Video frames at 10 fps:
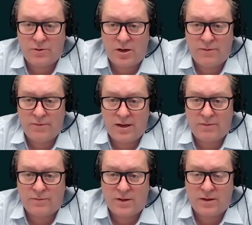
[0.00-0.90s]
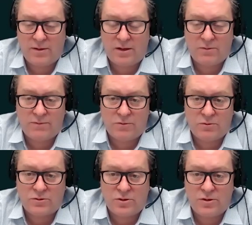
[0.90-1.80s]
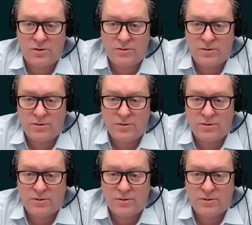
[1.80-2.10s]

If we don't have enough, they'll look for alternate